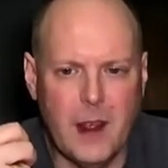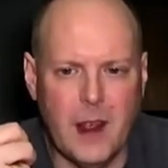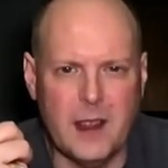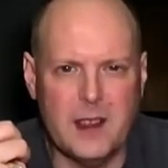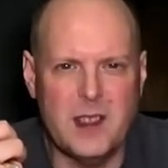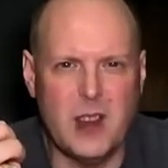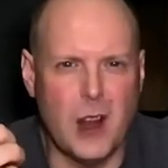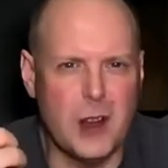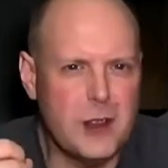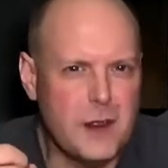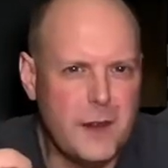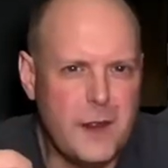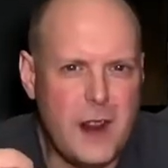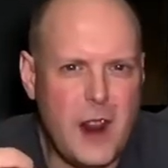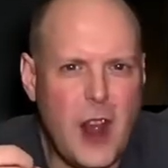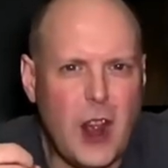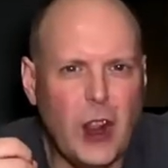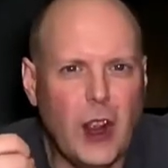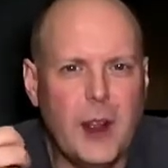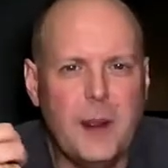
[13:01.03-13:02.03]
uh, touch of
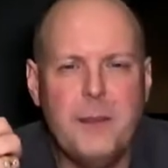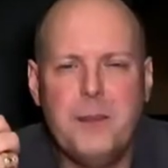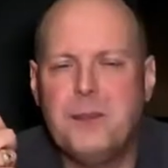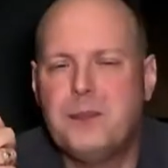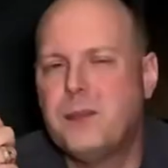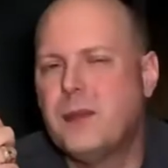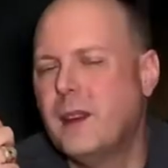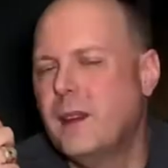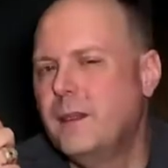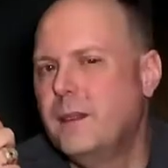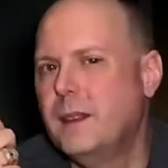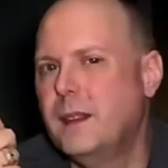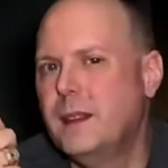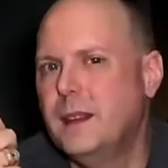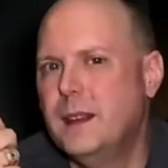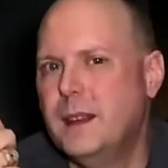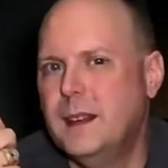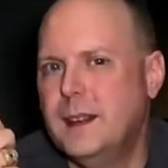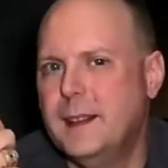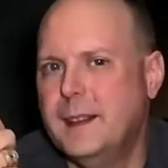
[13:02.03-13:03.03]
vanilla,
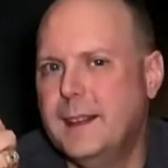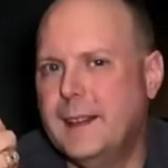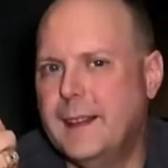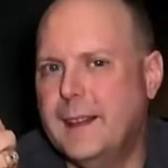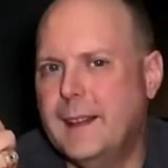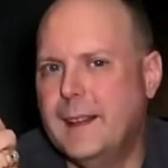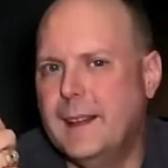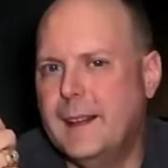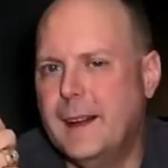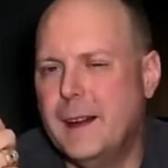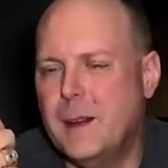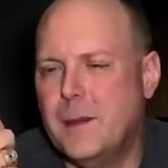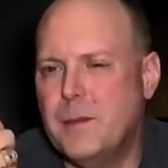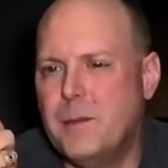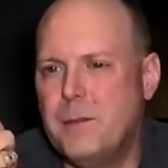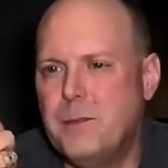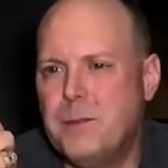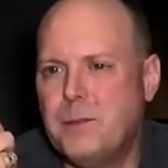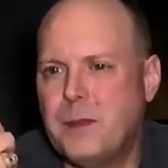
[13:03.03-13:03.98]
um,